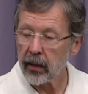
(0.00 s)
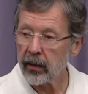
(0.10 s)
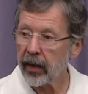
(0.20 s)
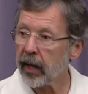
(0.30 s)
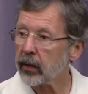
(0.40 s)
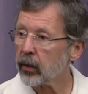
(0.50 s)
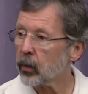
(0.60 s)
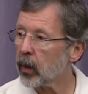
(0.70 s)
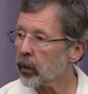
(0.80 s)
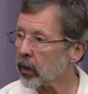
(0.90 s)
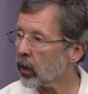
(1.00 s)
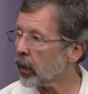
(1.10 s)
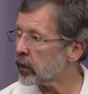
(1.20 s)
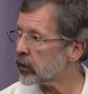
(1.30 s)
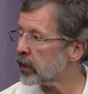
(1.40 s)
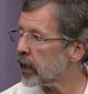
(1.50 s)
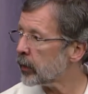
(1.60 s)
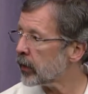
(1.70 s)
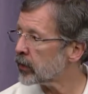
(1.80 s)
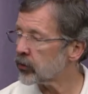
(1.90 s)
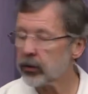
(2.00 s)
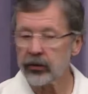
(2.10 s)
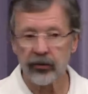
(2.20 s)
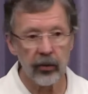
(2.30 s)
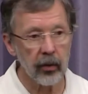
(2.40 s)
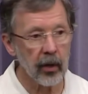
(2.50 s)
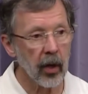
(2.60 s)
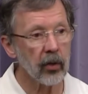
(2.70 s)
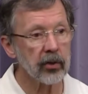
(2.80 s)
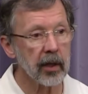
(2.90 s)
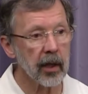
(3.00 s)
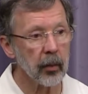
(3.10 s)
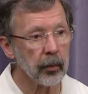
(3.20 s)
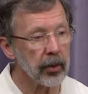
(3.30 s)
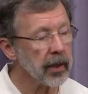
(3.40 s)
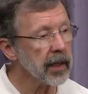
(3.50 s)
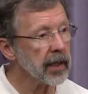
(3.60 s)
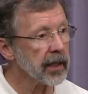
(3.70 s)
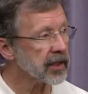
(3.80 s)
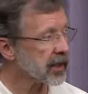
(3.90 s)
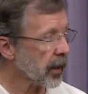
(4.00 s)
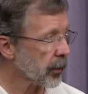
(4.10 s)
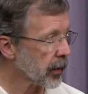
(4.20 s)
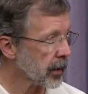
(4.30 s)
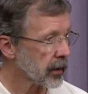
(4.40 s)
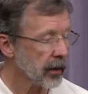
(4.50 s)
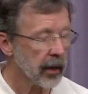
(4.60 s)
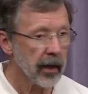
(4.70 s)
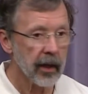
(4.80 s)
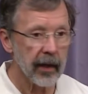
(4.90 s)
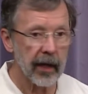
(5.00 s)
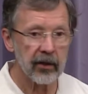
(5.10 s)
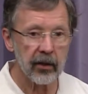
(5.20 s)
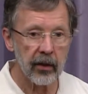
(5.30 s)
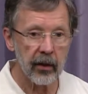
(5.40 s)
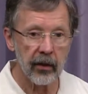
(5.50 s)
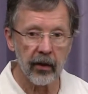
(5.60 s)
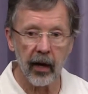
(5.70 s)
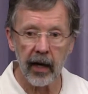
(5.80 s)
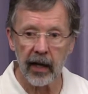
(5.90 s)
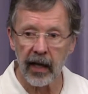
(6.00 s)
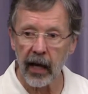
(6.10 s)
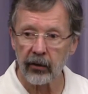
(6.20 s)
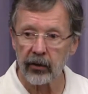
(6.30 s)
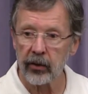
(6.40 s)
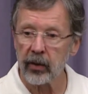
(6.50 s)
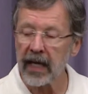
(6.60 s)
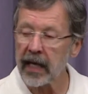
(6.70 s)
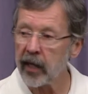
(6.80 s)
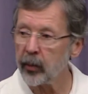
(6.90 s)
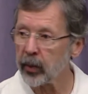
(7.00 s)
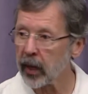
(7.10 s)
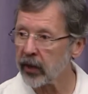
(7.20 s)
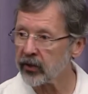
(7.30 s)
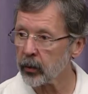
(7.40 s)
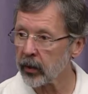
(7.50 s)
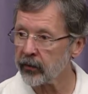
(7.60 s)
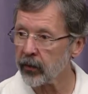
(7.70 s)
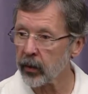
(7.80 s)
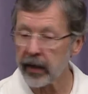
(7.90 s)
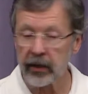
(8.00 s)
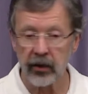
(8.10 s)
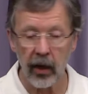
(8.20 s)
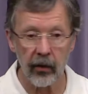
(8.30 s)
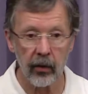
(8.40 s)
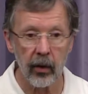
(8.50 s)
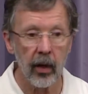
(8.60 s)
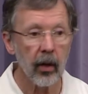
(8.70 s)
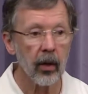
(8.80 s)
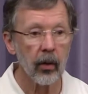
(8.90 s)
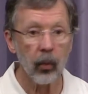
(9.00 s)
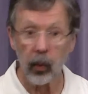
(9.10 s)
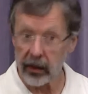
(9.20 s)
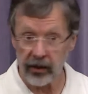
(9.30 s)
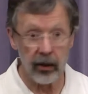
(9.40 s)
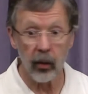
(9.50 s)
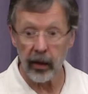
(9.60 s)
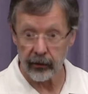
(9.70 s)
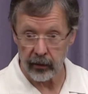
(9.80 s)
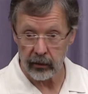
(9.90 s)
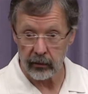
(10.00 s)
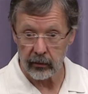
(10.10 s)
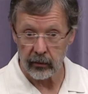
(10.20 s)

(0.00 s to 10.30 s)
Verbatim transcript: that we were going to keep these two studios completely separate. That is, they're not allowed to do any production work for each other whatsoever.